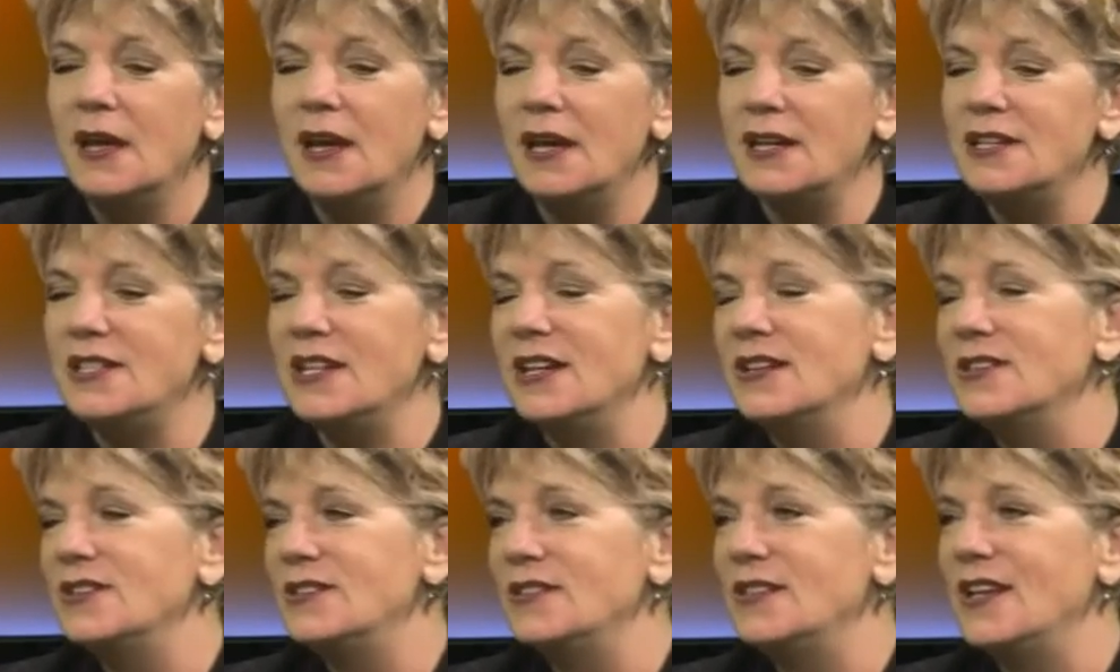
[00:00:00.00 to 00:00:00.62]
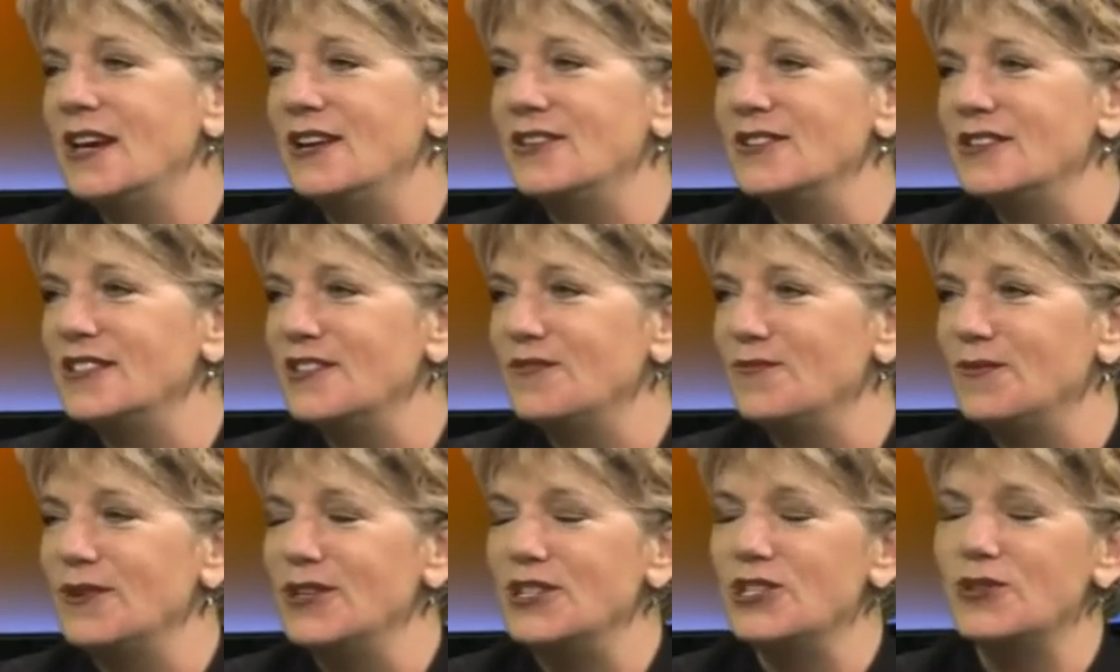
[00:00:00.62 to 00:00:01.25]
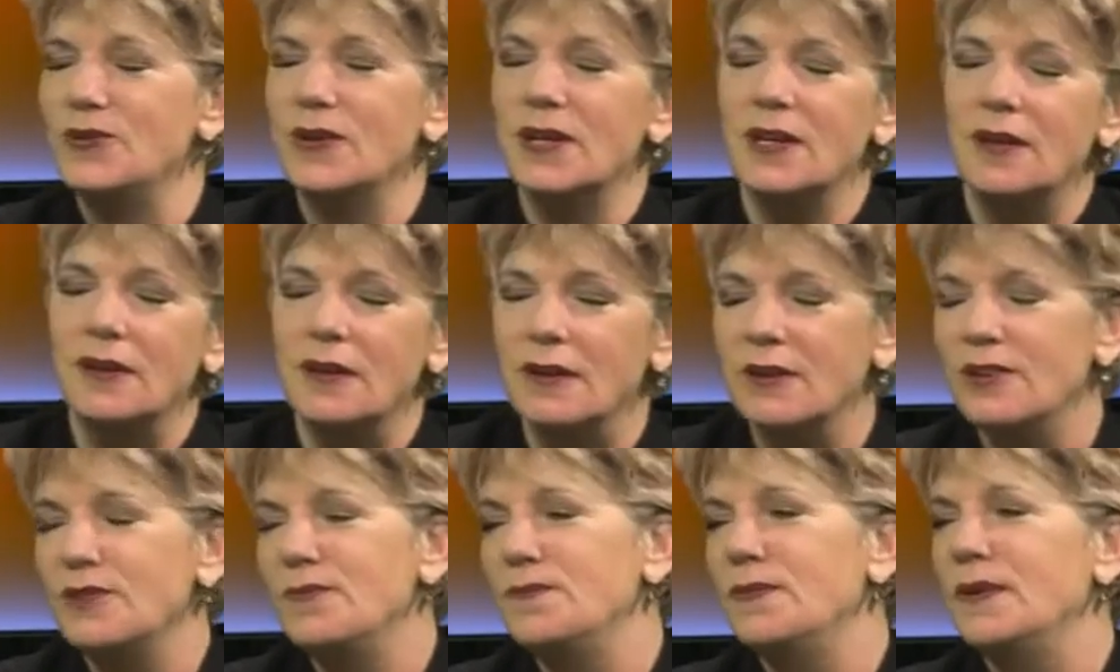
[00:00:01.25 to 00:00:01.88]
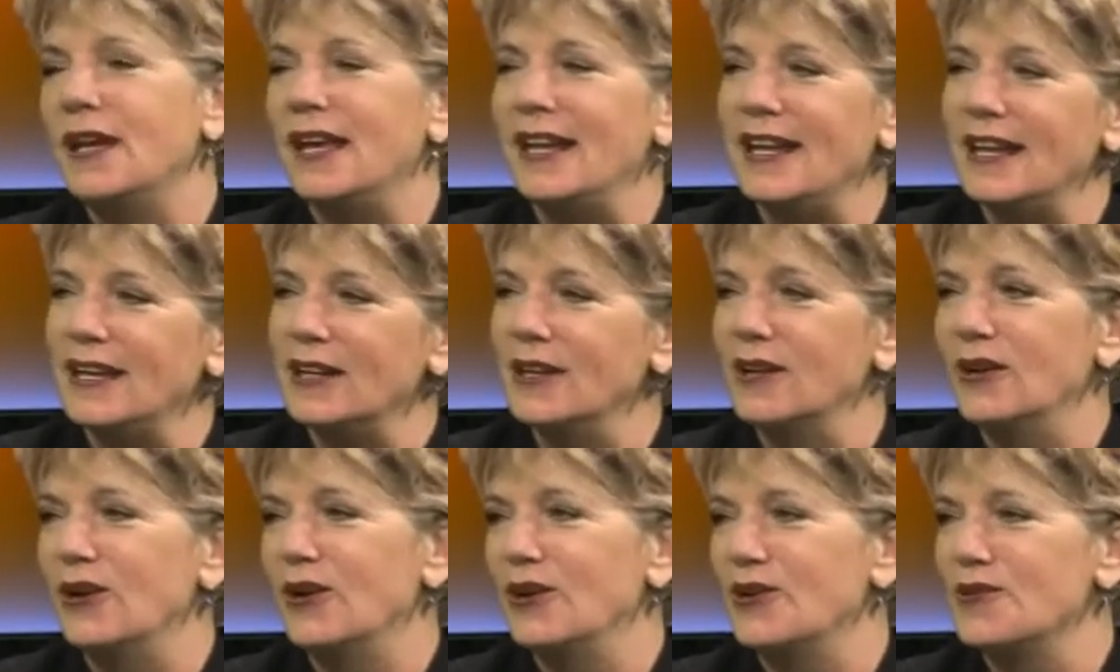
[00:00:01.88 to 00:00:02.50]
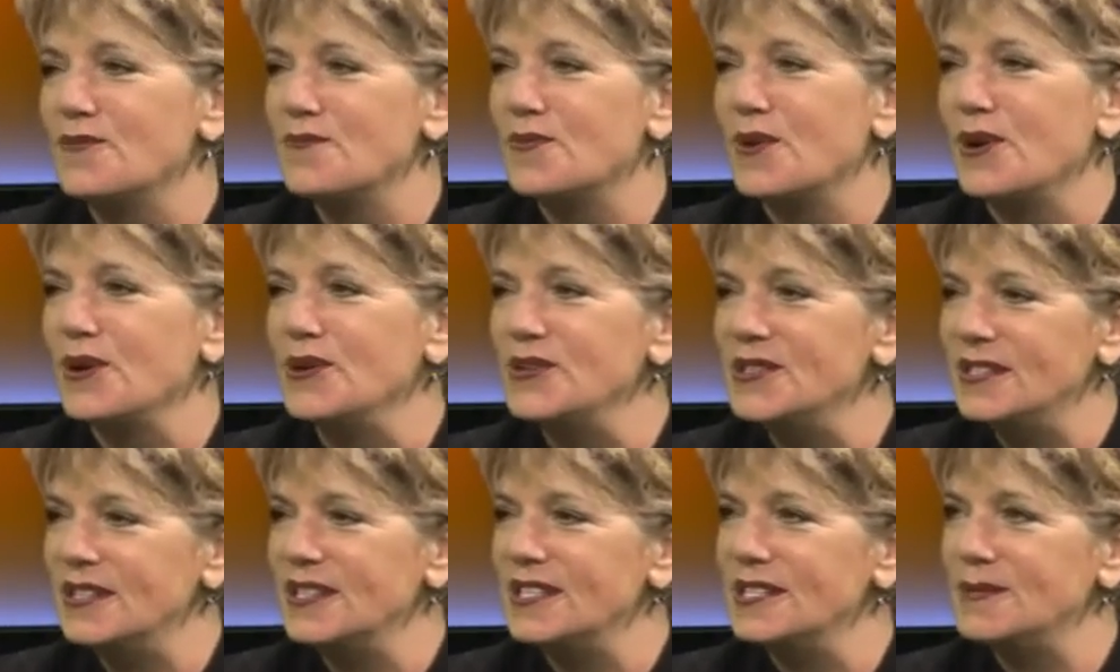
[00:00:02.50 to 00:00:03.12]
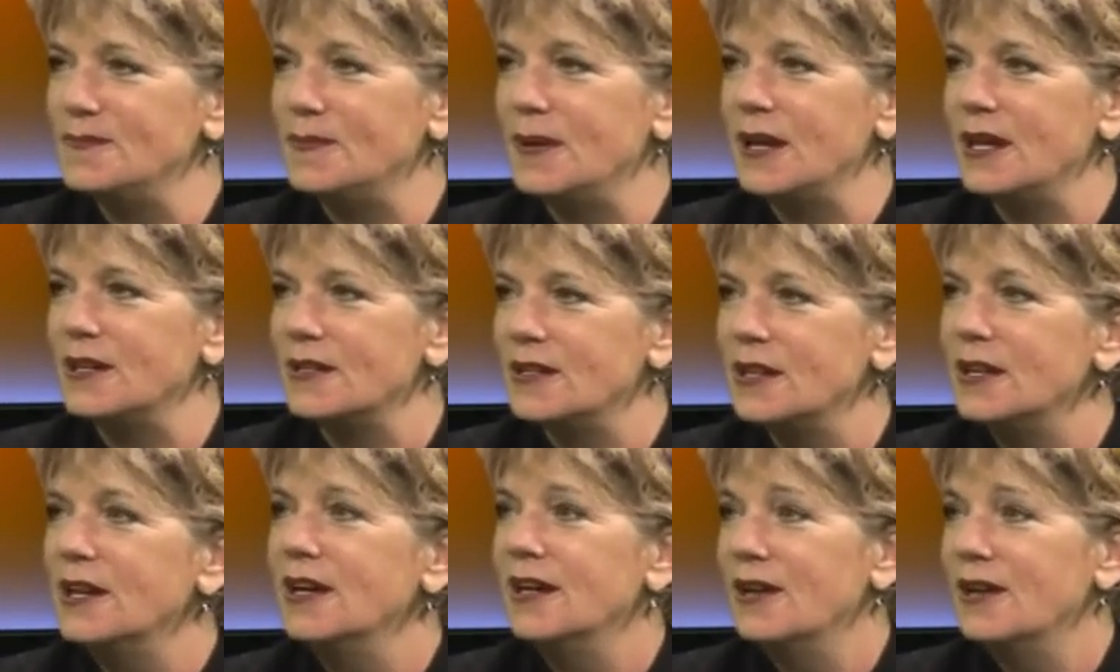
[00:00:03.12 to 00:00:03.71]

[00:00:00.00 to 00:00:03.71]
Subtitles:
It does sound as if we're doing a lot of planning and a lot of process, but